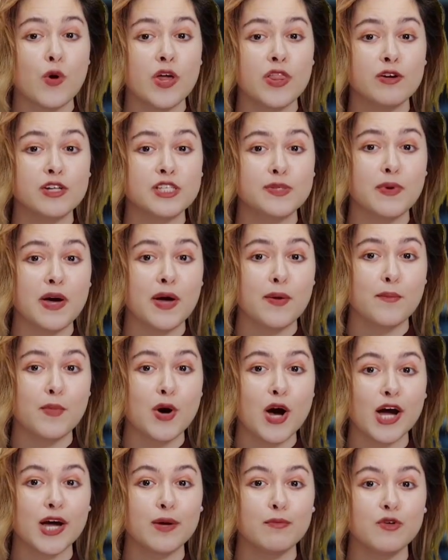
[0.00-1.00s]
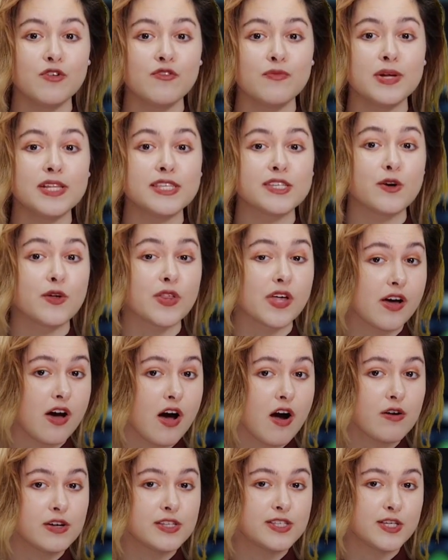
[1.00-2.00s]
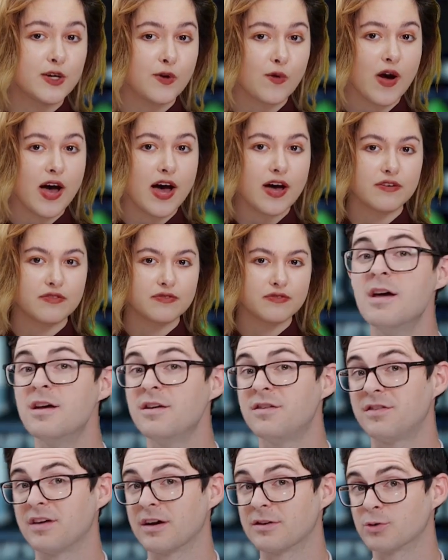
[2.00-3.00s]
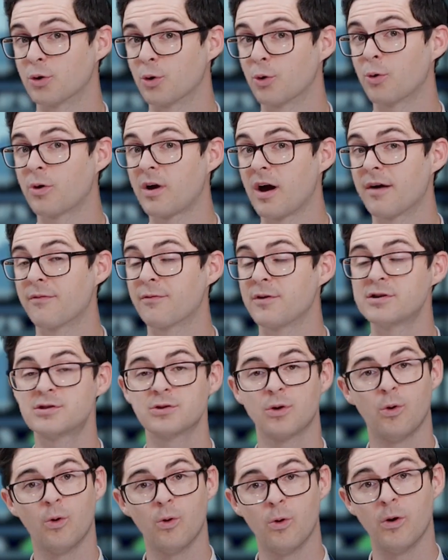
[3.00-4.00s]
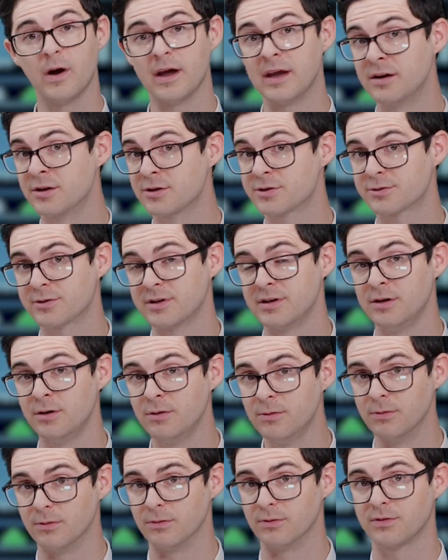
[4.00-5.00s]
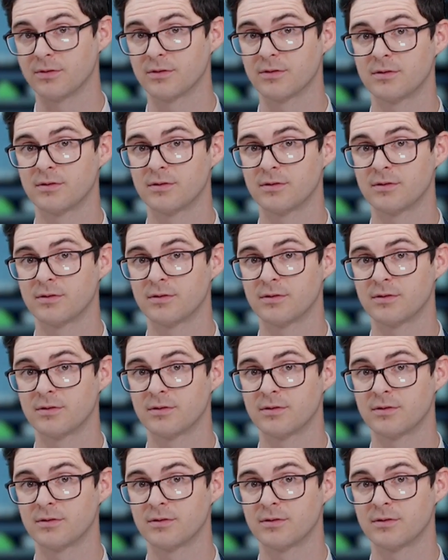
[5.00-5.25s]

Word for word: Whether it's about market movements or the currency graph, sectoral coverage or industry news.